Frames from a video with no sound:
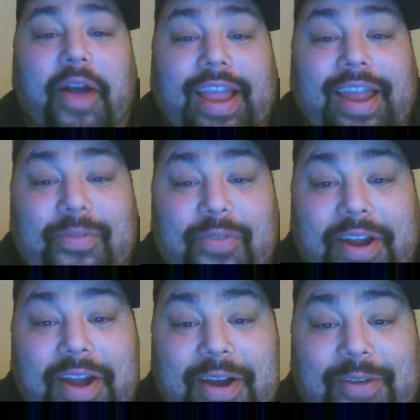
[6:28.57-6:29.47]
I gotta
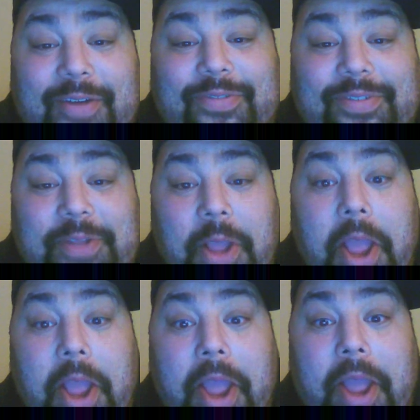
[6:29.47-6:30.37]
fuck off.
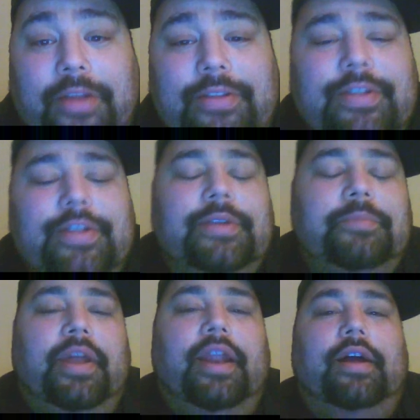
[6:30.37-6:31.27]

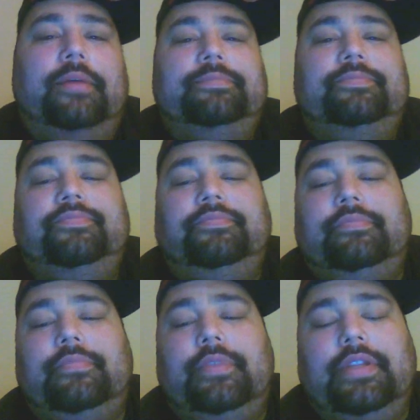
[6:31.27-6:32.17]
But,
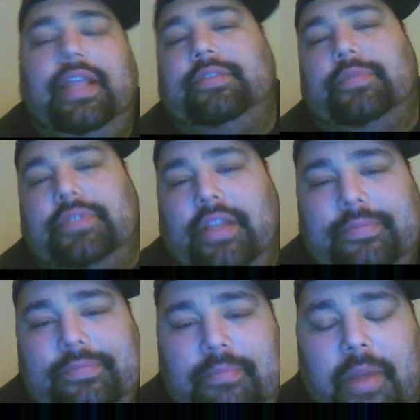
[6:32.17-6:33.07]
that's what's
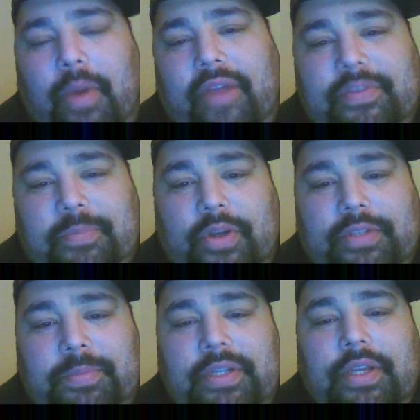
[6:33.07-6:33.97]
up. My wife
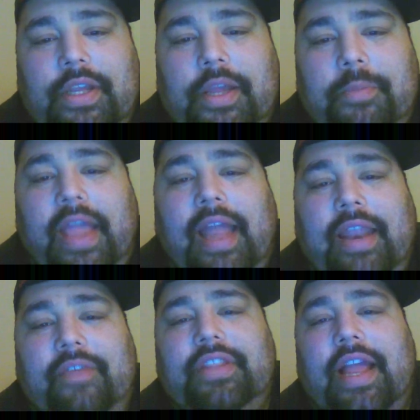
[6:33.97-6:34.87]
supports me behind
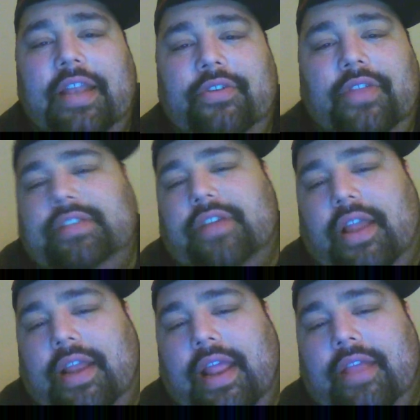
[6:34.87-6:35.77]
everything I do. That's
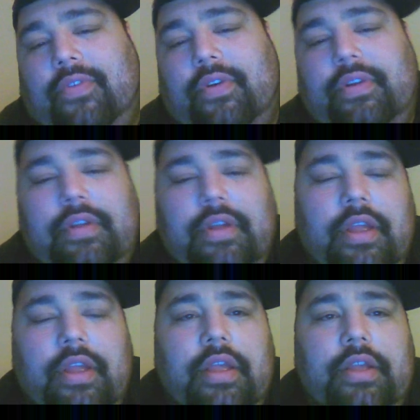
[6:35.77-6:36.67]
all I can ask for.
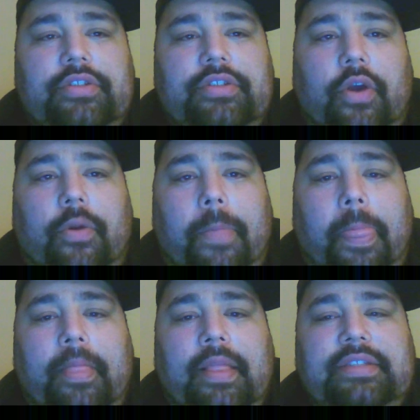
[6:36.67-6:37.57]
So,
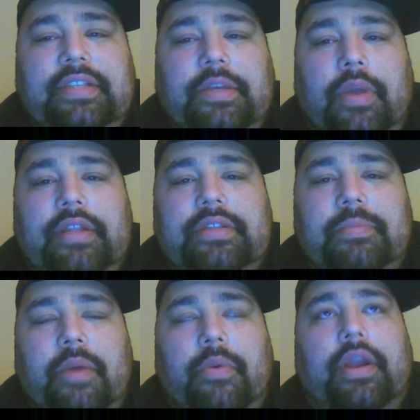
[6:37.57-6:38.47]
let's see. What else
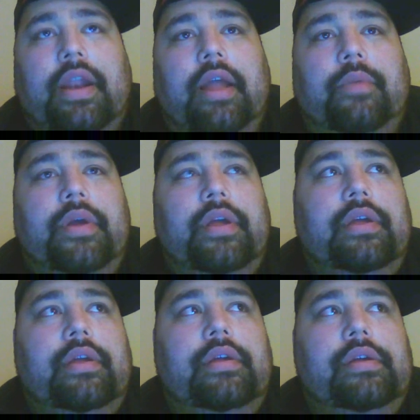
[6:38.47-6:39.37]
am I working on?
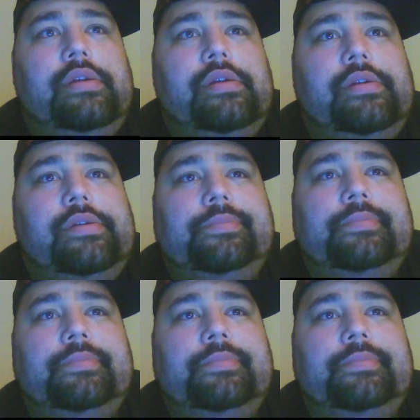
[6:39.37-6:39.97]
Well,